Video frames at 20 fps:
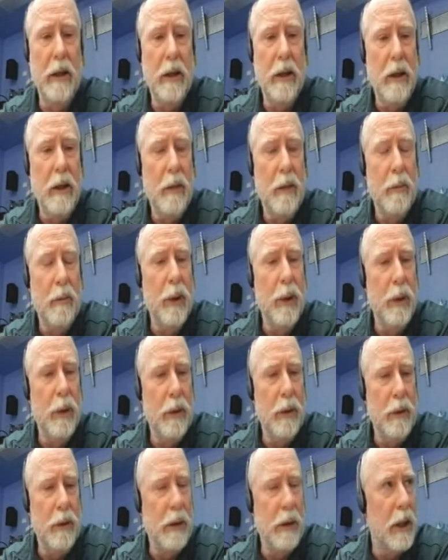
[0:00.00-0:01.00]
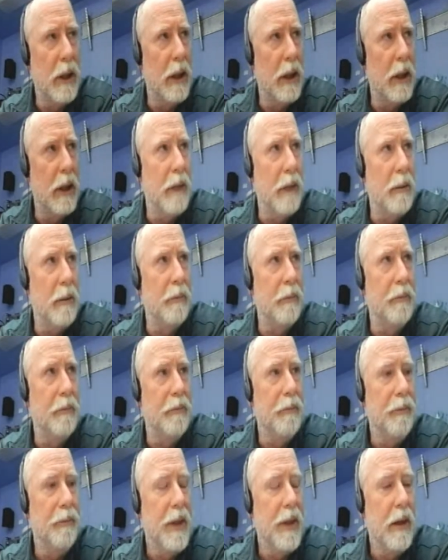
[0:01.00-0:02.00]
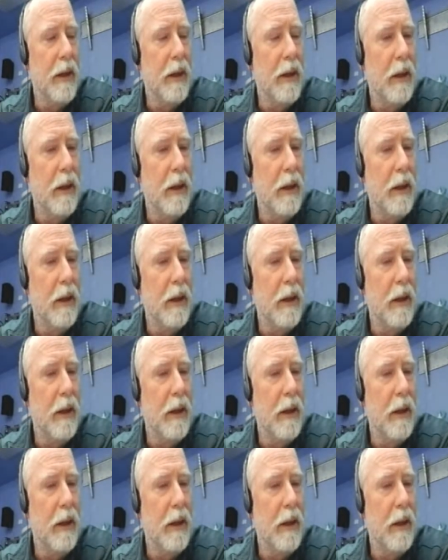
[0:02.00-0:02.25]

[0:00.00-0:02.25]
mm, moon. Okay, okay.